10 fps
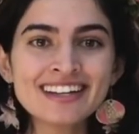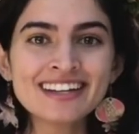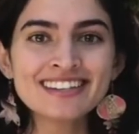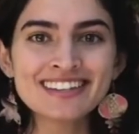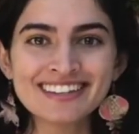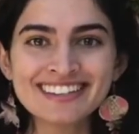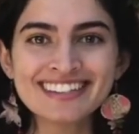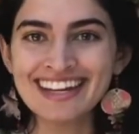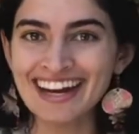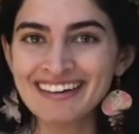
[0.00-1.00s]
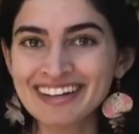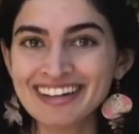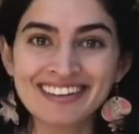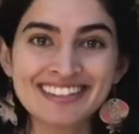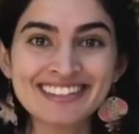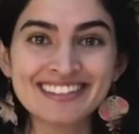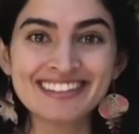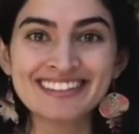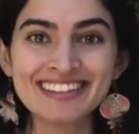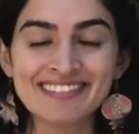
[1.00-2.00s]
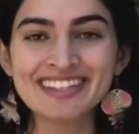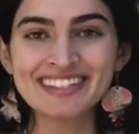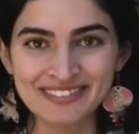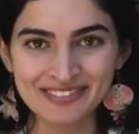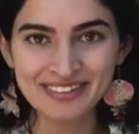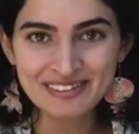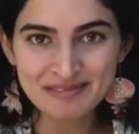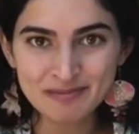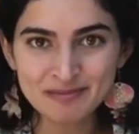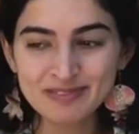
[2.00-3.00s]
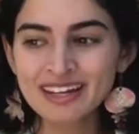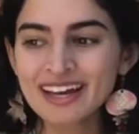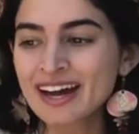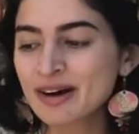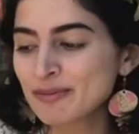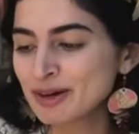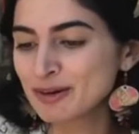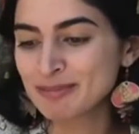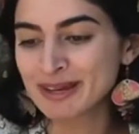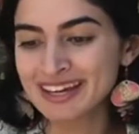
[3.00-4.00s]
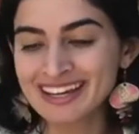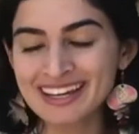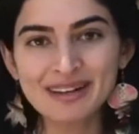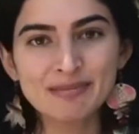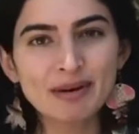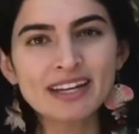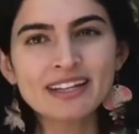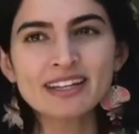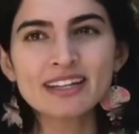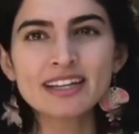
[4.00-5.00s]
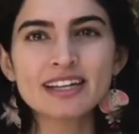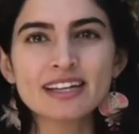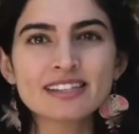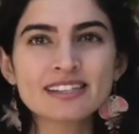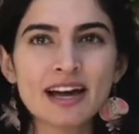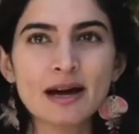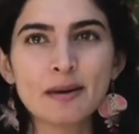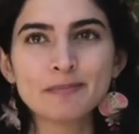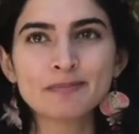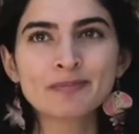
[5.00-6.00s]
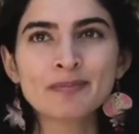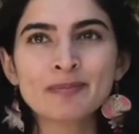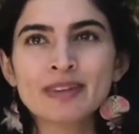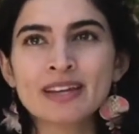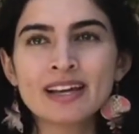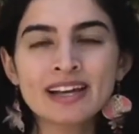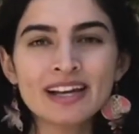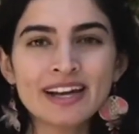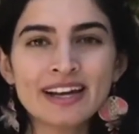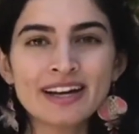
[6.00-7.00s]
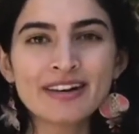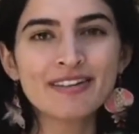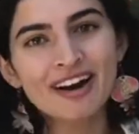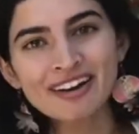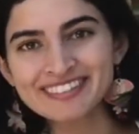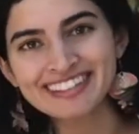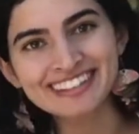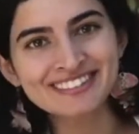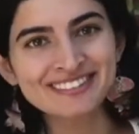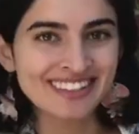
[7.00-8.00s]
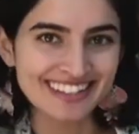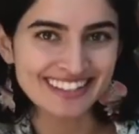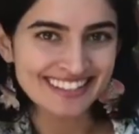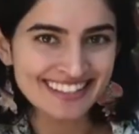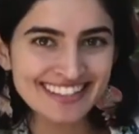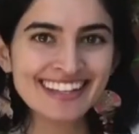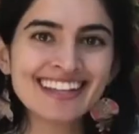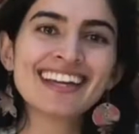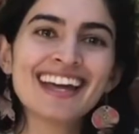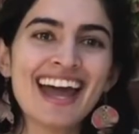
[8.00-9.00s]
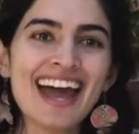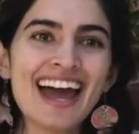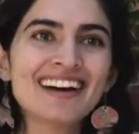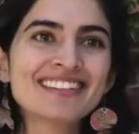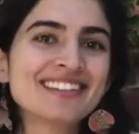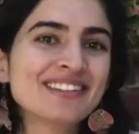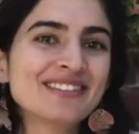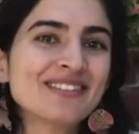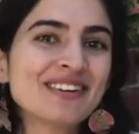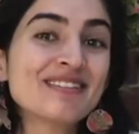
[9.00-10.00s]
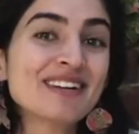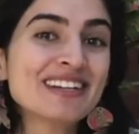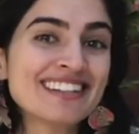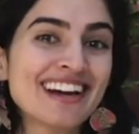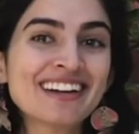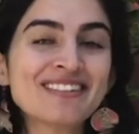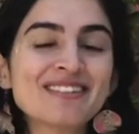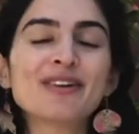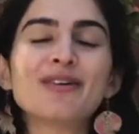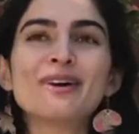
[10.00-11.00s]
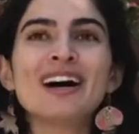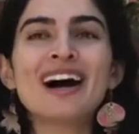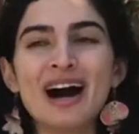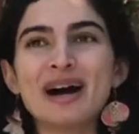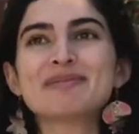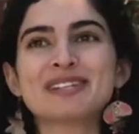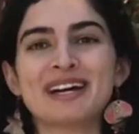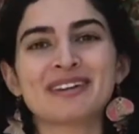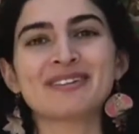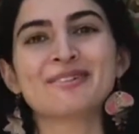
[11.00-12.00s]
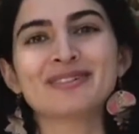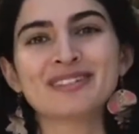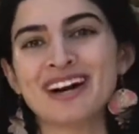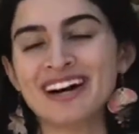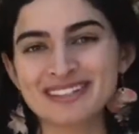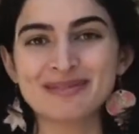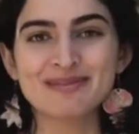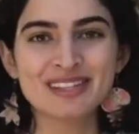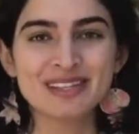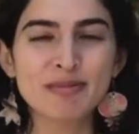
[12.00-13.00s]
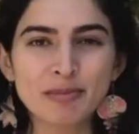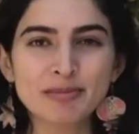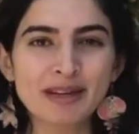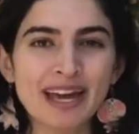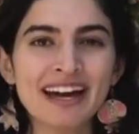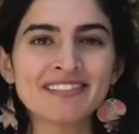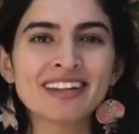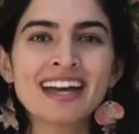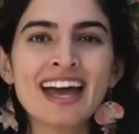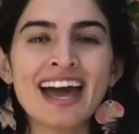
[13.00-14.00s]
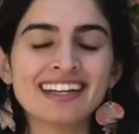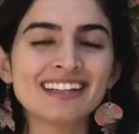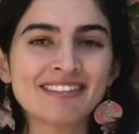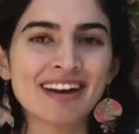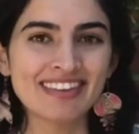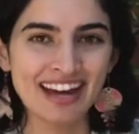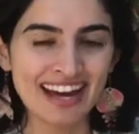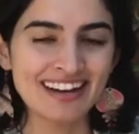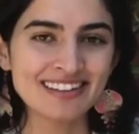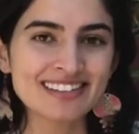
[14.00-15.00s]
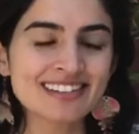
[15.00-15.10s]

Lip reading: So today we're going to do something different. We'll be making some crafty little things out of recycled or upcycled items that you probably have hanging around the house.